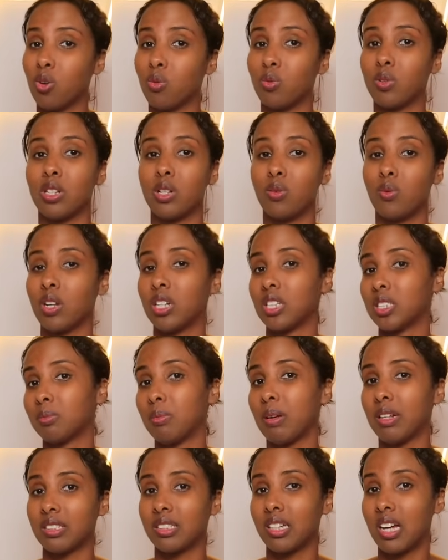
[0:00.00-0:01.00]
don't really want to
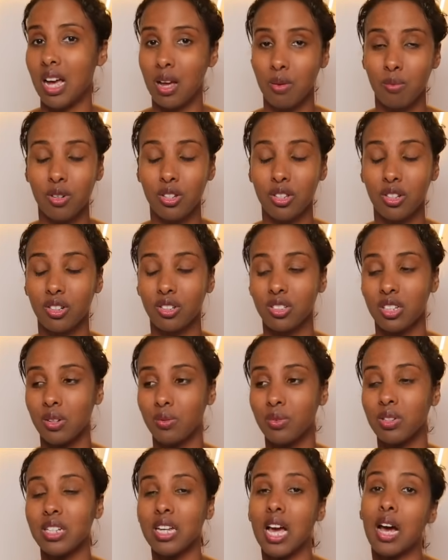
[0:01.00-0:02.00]
spend time with her, they
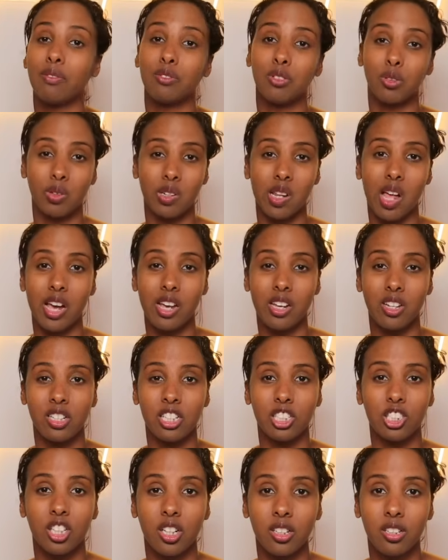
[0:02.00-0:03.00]
really have to rely on
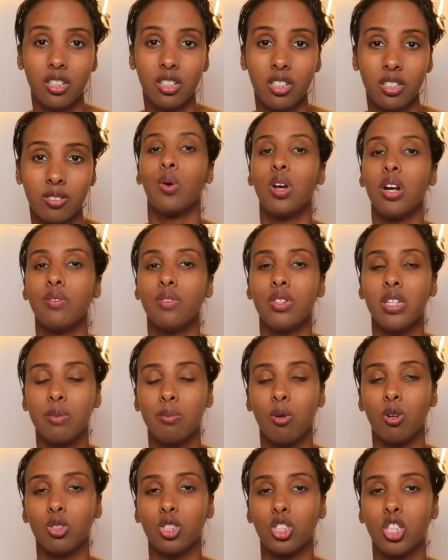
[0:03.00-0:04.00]
each other. One of the
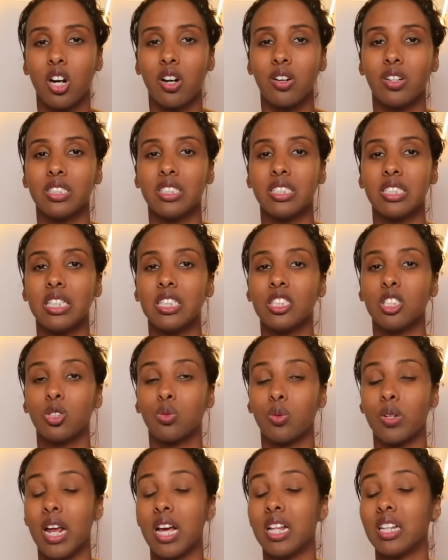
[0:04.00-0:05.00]
most jarring scenes is
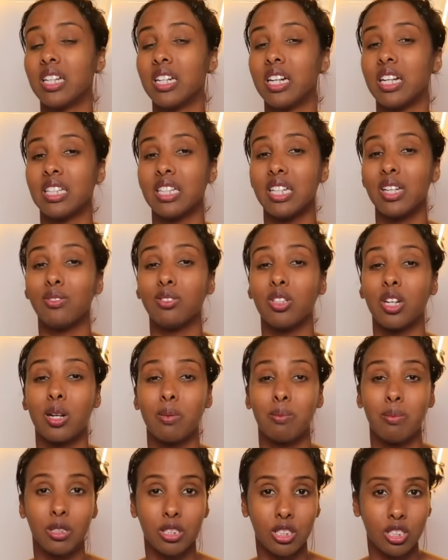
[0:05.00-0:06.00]
when Elena leaves on a
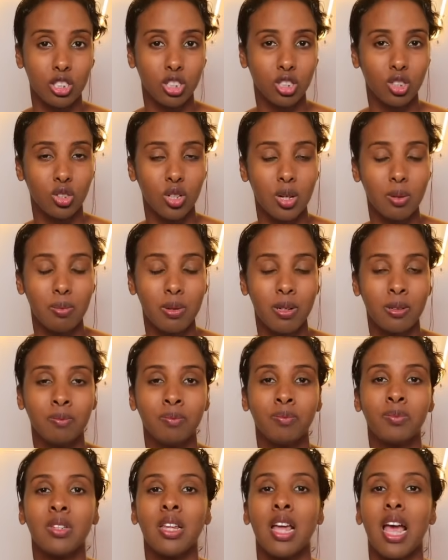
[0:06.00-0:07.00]
business trip
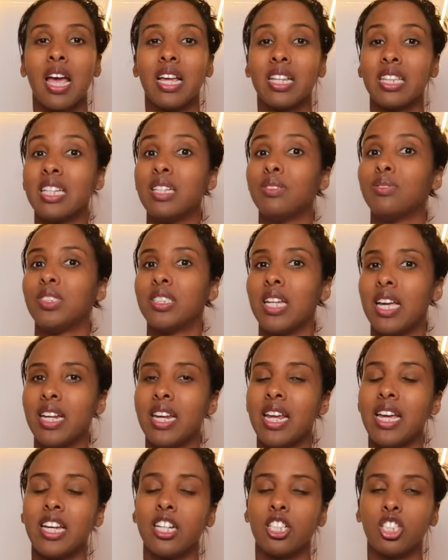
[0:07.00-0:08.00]
and leaves Dede
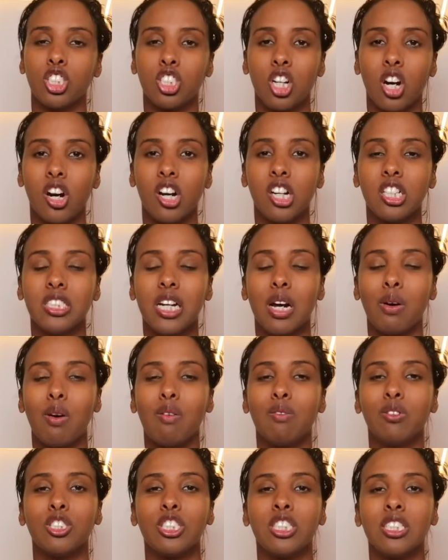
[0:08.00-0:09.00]
in charge.
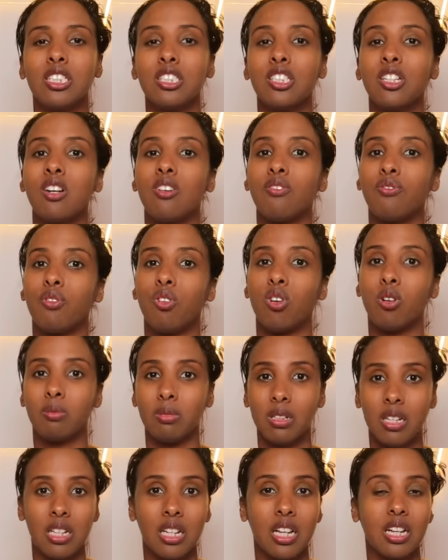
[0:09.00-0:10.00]
However, she doesn't inform
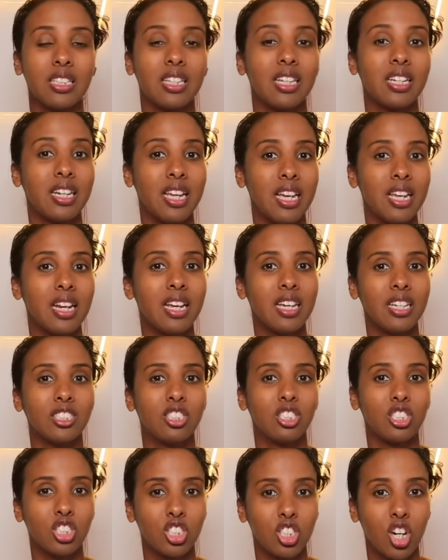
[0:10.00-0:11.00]
Lila that Dede is
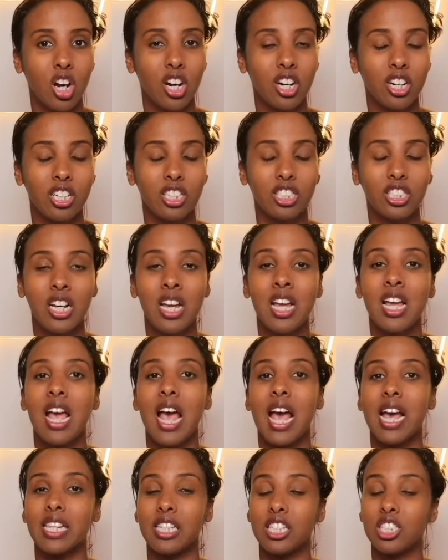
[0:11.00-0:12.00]
in charge,
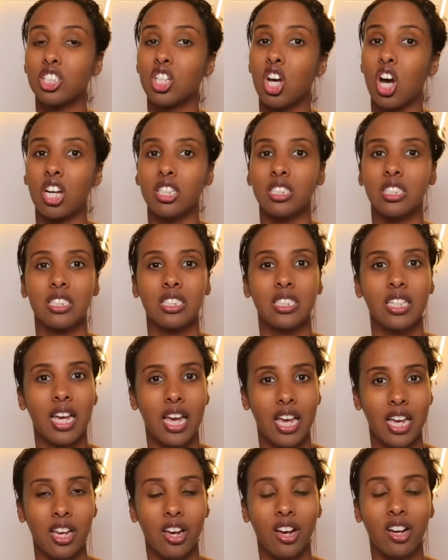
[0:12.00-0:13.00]
and this causes
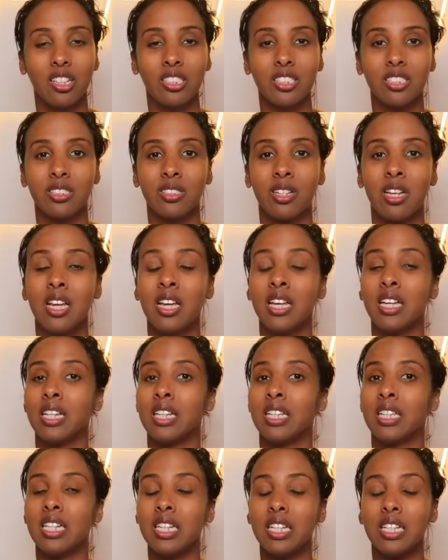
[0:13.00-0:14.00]
chaos.
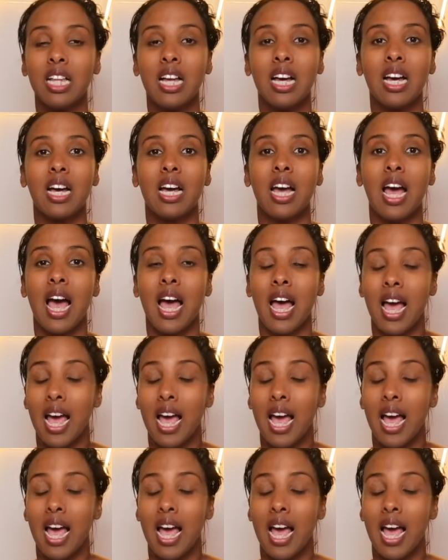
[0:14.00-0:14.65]
Lila